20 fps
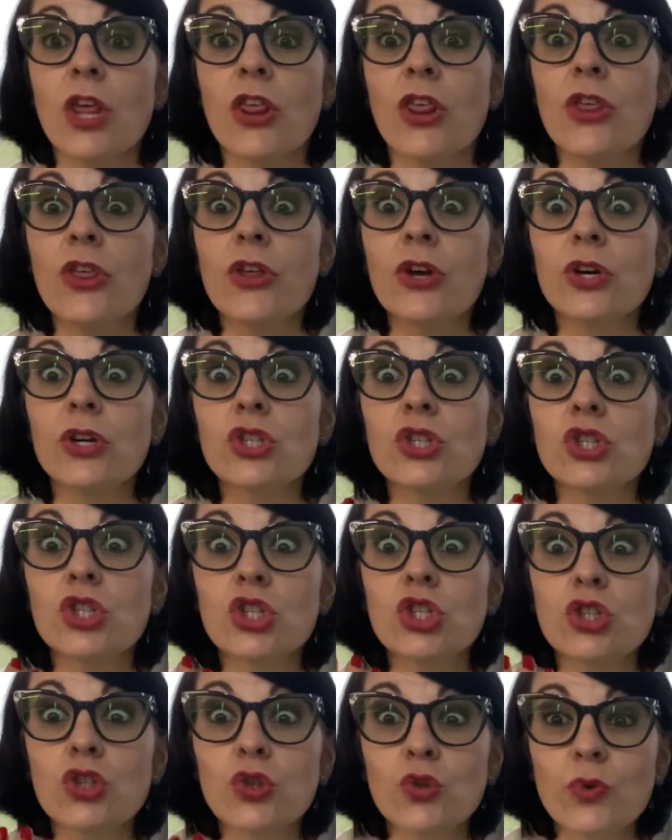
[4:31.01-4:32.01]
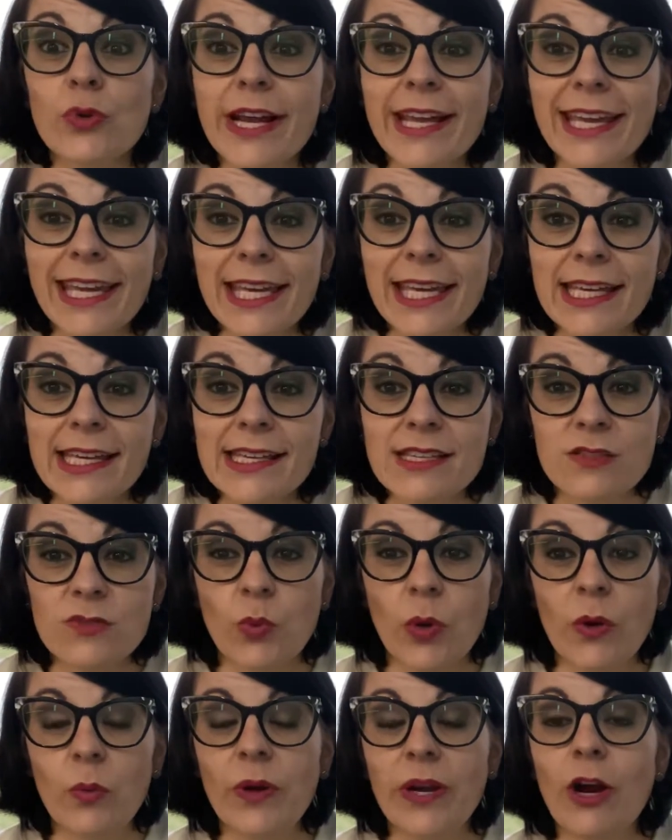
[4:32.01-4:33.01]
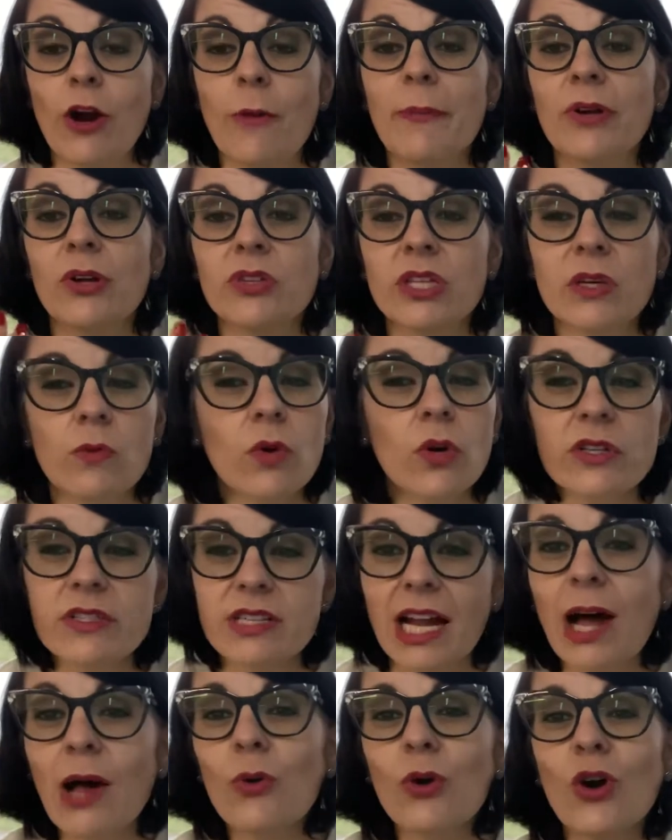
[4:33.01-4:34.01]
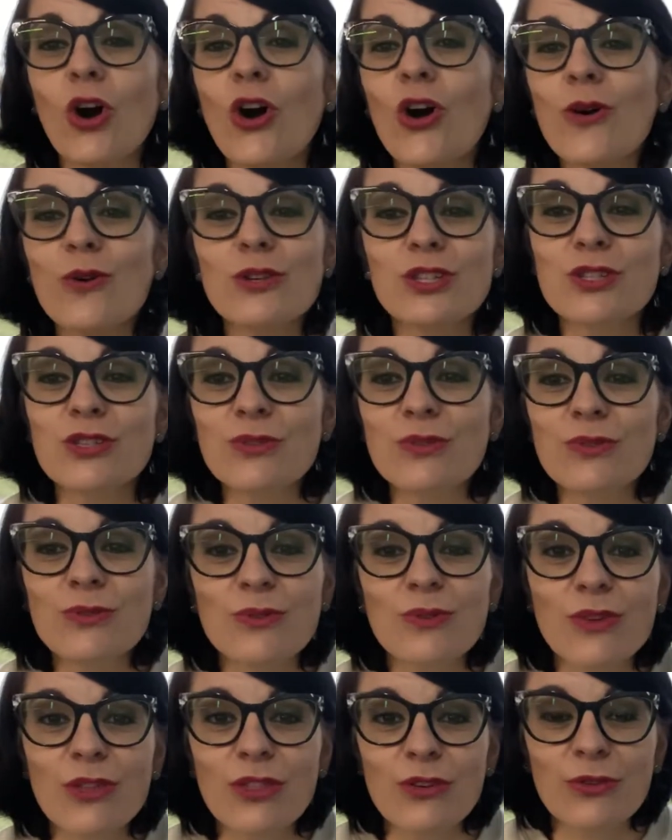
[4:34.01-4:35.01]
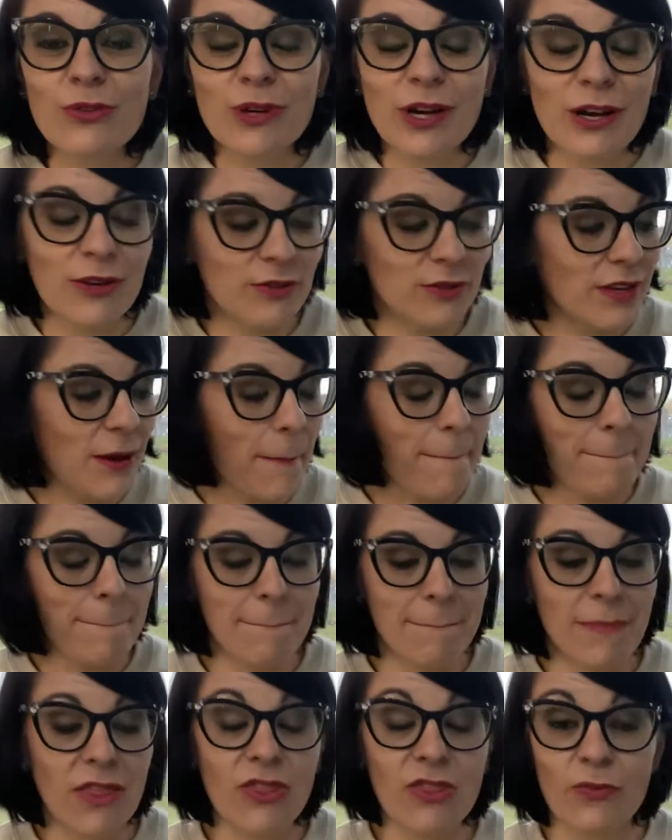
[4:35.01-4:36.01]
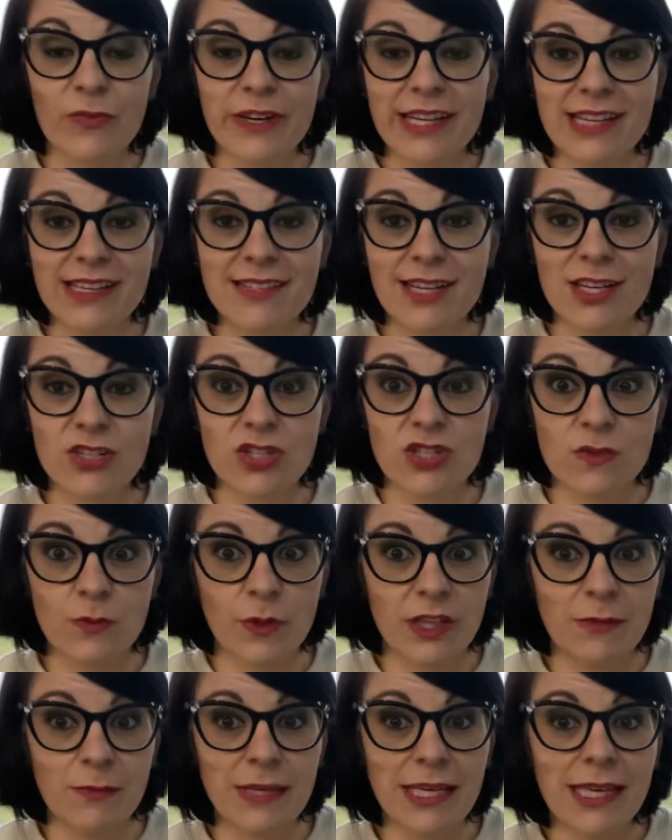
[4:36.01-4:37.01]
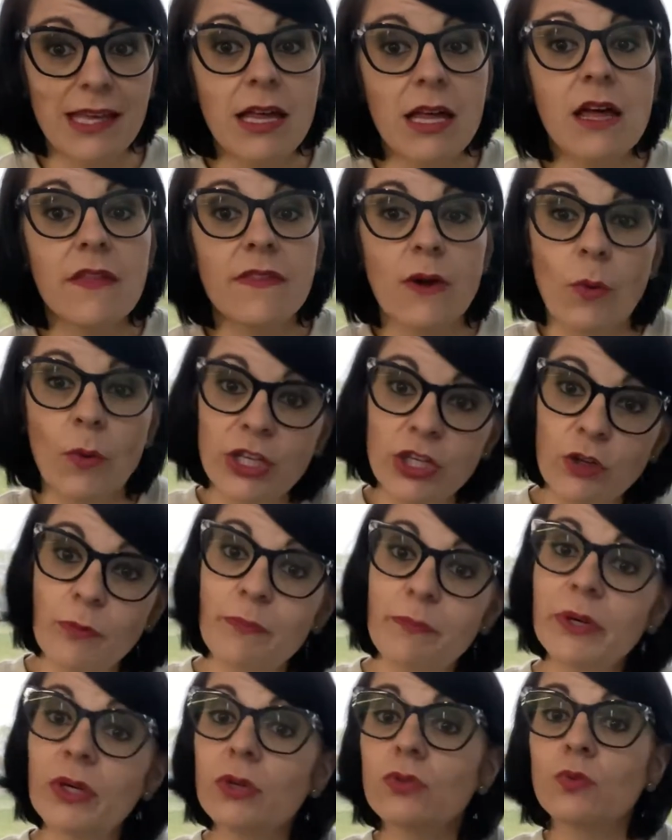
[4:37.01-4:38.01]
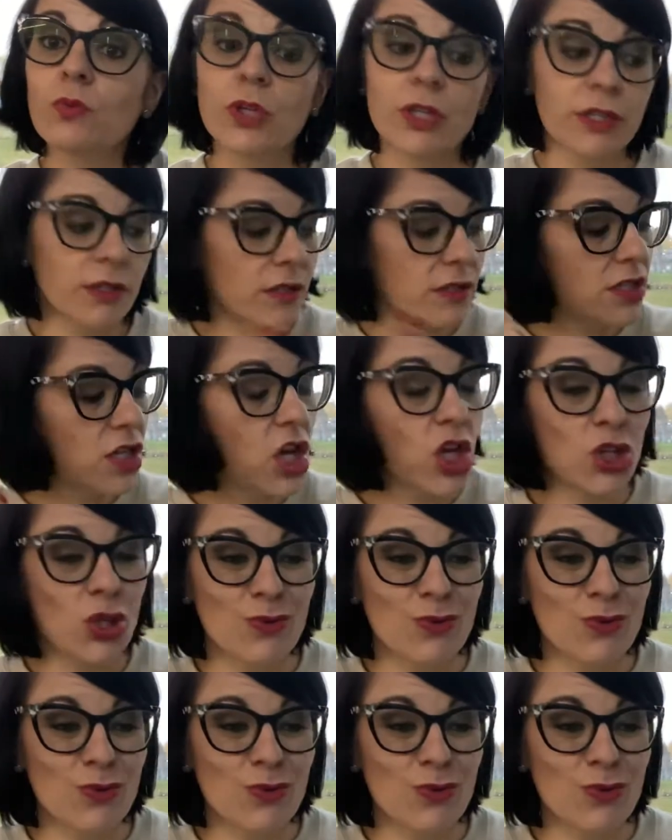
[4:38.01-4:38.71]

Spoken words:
The trick is when we are building words, and I'll coach you throughout the reading sessions with me, that when you build words,